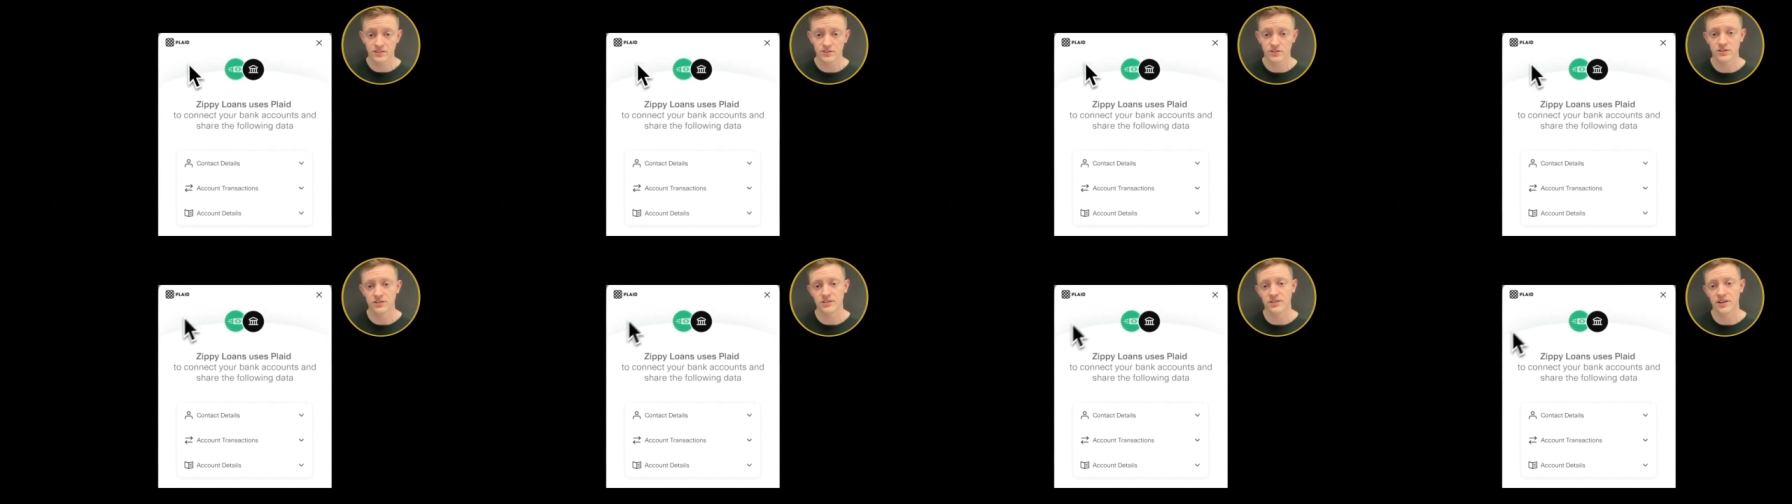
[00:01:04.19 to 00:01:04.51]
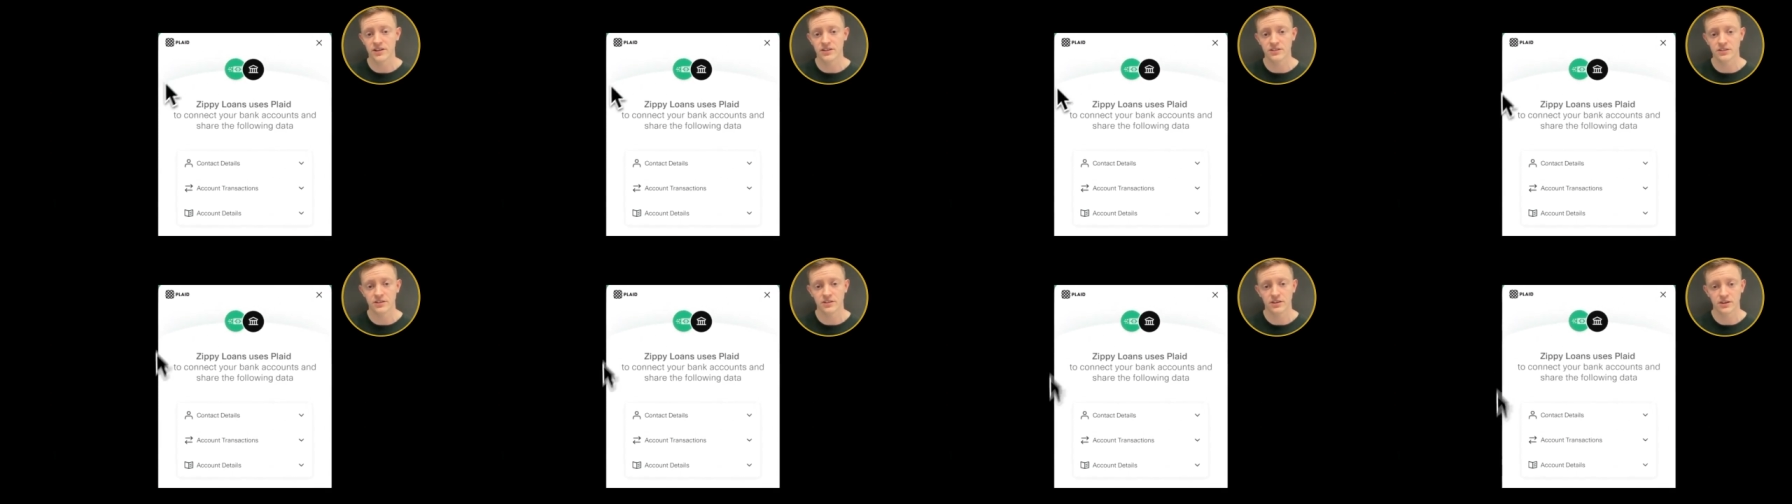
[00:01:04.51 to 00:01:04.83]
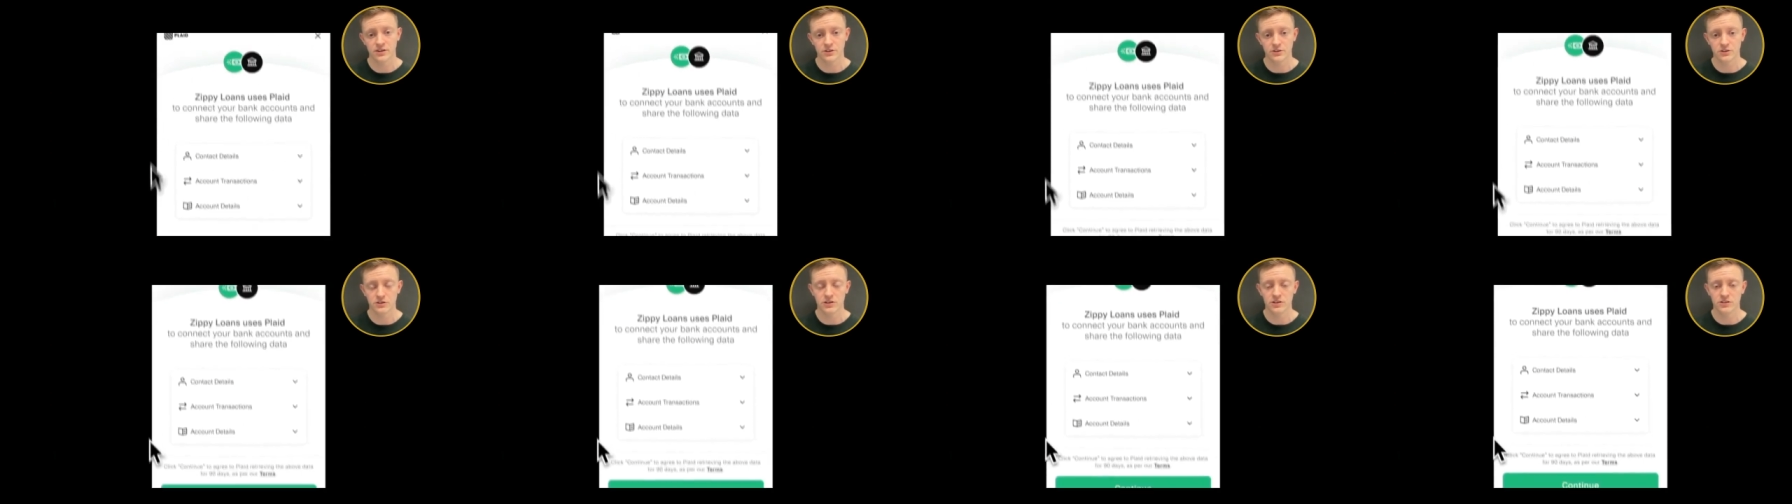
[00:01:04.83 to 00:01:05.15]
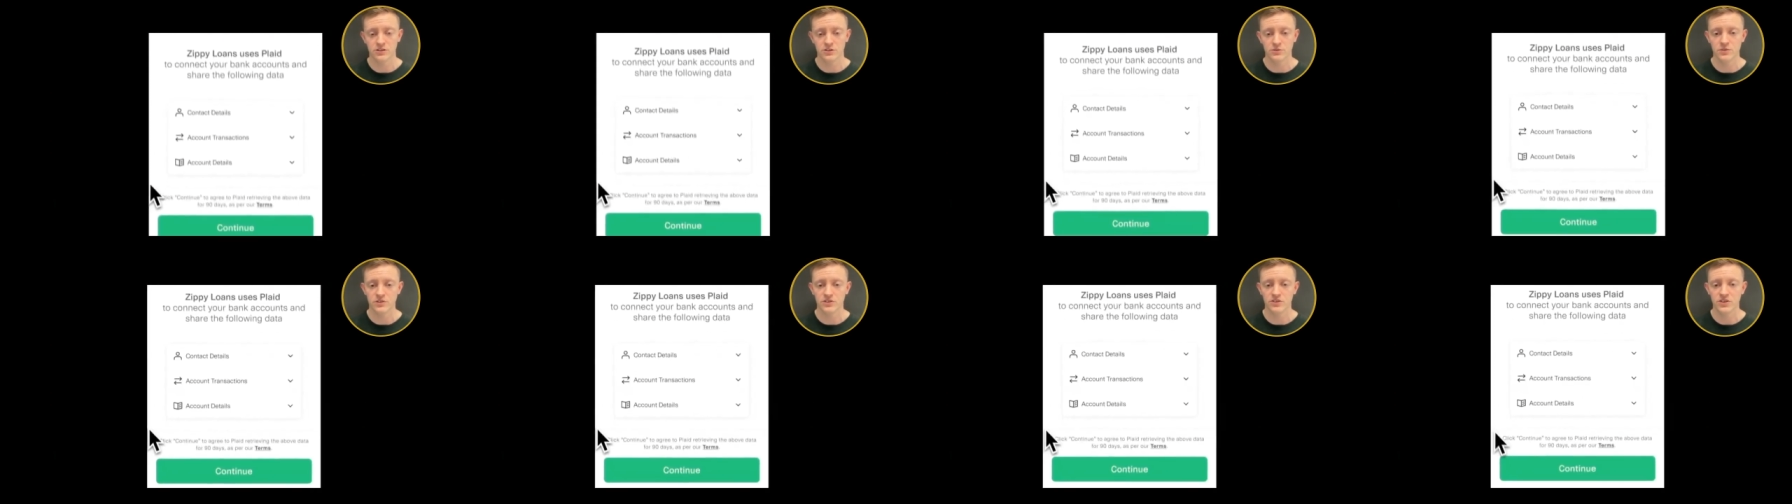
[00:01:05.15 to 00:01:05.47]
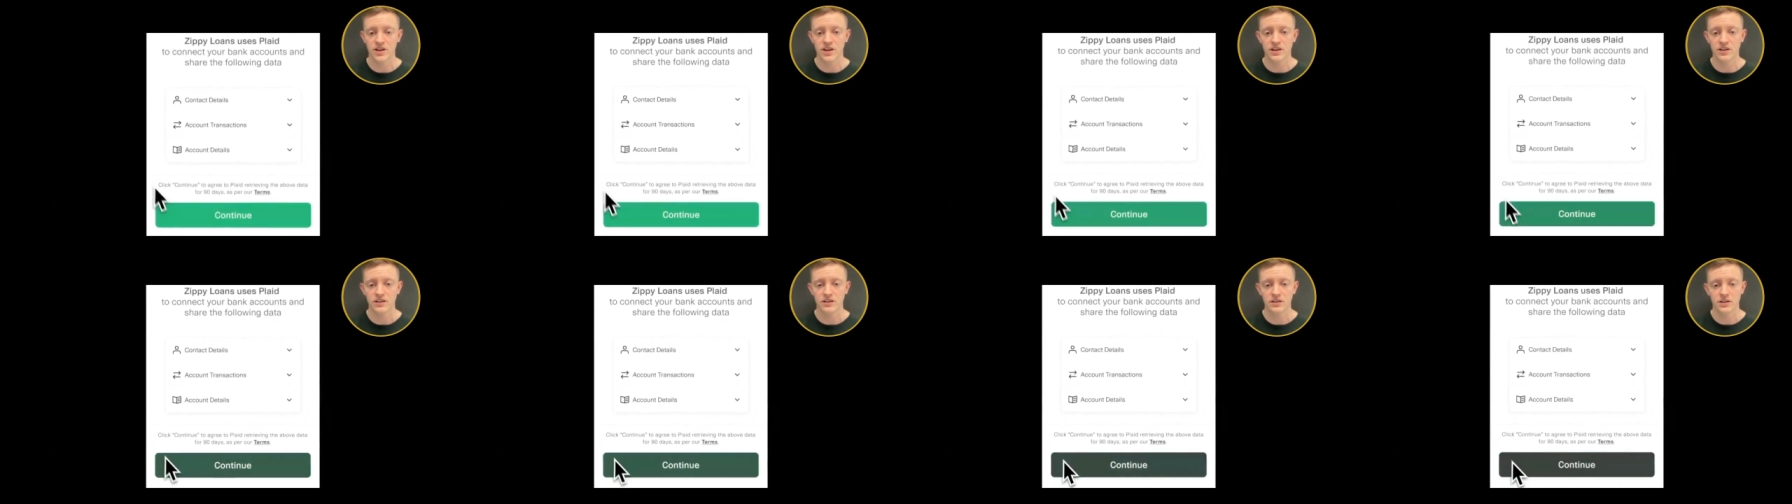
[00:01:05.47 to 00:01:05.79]
to the data that they're agreeing to be
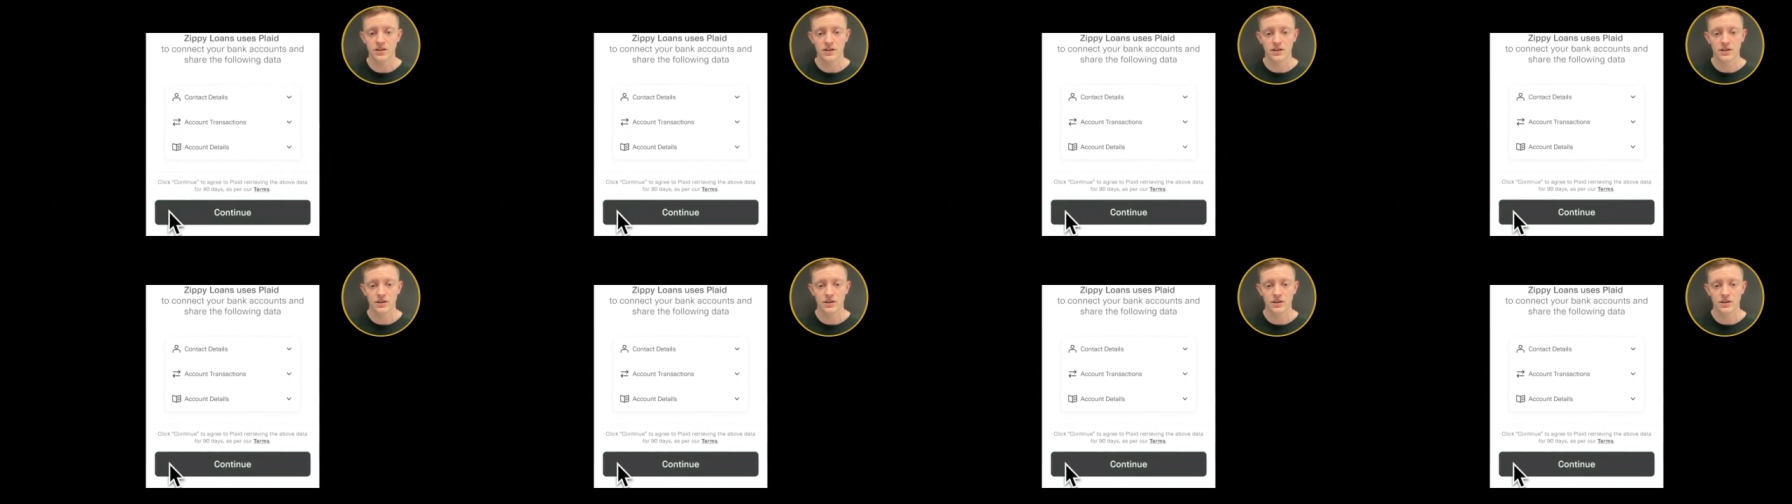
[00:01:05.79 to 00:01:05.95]
shared,